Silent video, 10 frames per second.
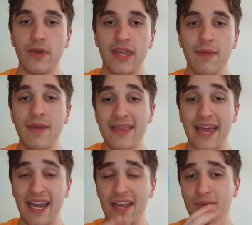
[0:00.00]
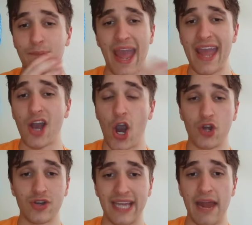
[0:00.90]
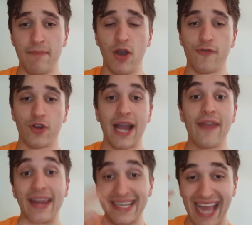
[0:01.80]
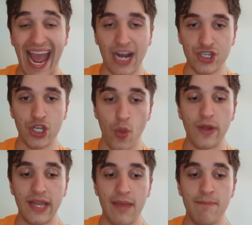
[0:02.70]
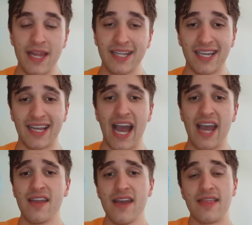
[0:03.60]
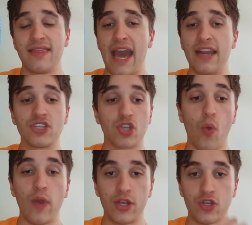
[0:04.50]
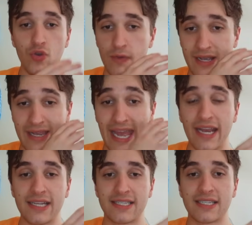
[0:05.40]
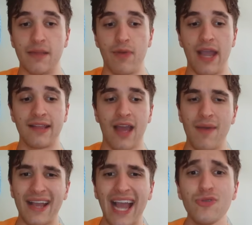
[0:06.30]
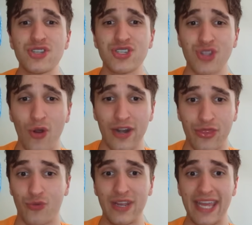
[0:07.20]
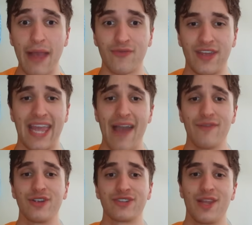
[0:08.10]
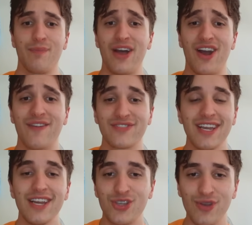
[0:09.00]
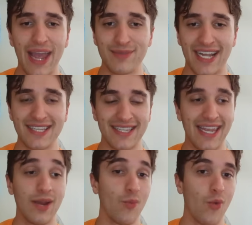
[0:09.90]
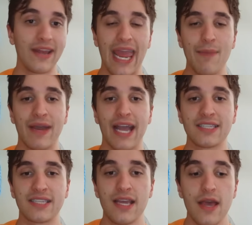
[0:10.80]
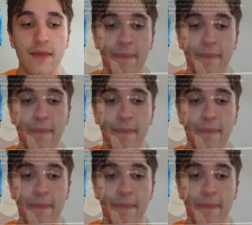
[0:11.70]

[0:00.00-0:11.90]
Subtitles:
with him, that paying under $10 million for a guy that is actually going to get minutes, a guy that is going to get consistent playing time, a guy who started 3 games for the Cavaliers in the playoffs, 2 games against the Heat and 1 game against the